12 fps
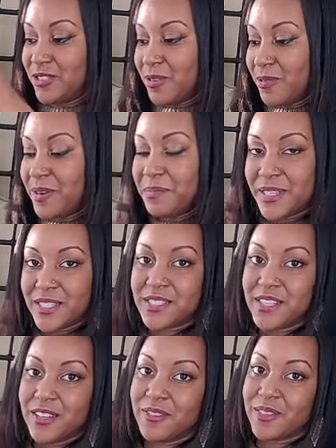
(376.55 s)
You don't want mist
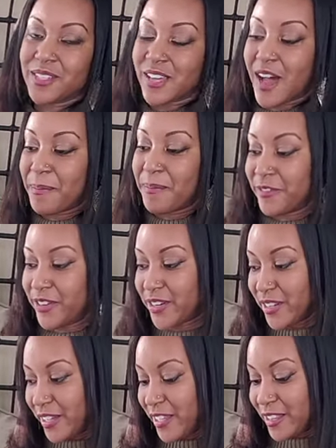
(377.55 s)
sitting on the top of your
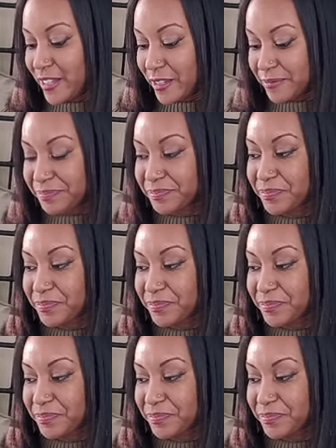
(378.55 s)
calathea.